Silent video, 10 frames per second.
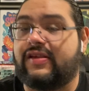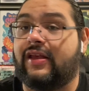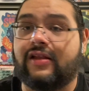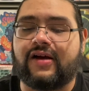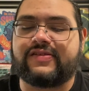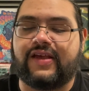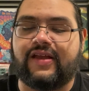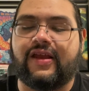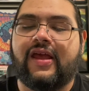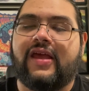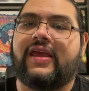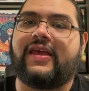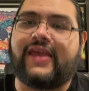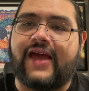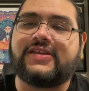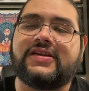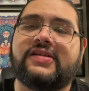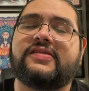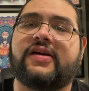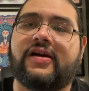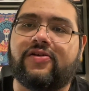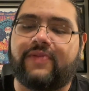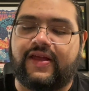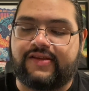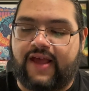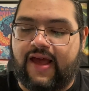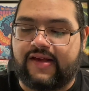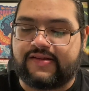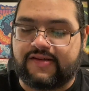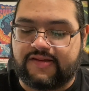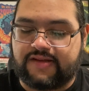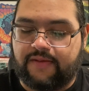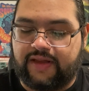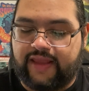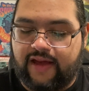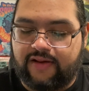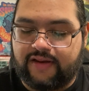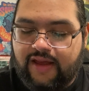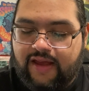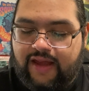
He locks in, he catches the Gunderman's axe as it's coming down,